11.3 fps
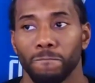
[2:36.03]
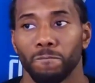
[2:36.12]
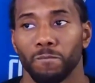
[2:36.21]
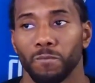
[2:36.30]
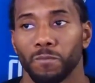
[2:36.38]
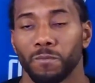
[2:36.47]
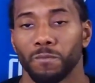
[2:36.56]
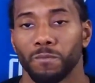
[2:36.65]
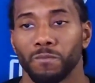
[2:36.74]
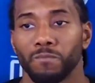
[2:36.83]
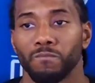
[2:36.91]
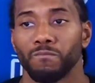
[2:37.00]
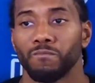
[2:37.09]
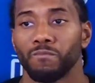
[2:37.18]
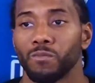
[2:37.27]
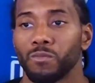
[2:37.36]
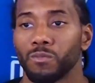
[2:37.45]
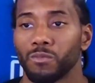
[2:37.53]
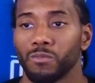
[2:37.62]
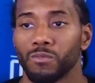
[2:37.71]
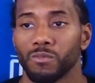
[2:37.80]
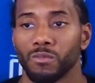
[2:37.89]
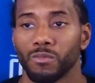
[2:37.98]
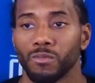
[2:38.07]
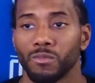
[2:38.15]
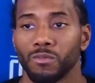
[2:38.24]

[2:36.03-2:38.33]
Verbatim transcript: Okay. Uh, last question is going to come from Owen.